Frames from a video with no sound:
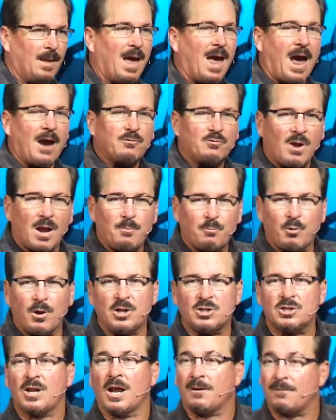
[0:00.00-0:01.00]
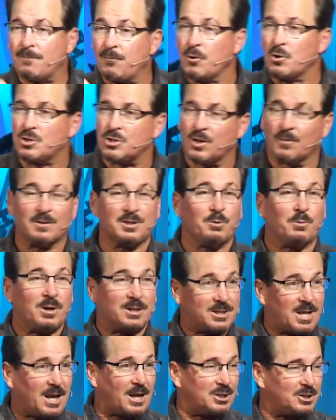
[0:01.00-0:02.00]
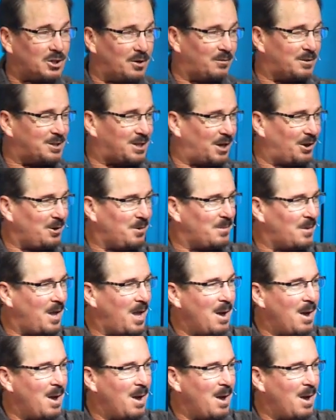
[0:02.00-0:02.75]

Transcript: after I preach at first service, we're at second service here,